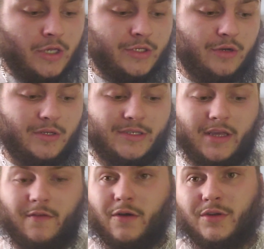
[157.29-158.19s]
So
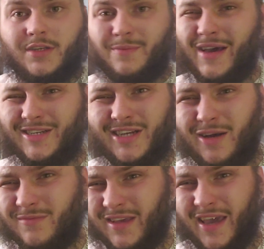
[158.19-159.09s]
instead of going to the pet
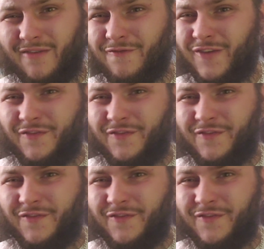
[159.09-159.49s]
shop getting